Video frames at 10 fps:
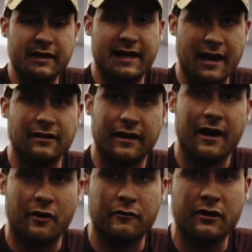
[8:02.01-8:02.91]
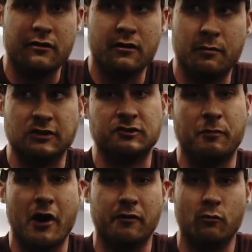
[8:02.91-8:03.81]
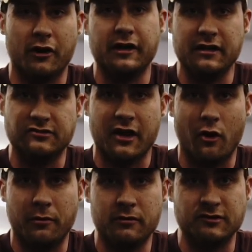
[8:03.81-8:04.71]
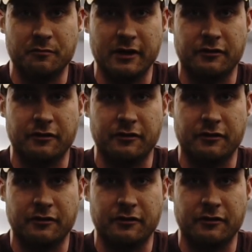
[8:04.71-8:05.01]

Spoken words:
he can get out of it, but spot him where he needs the help is a big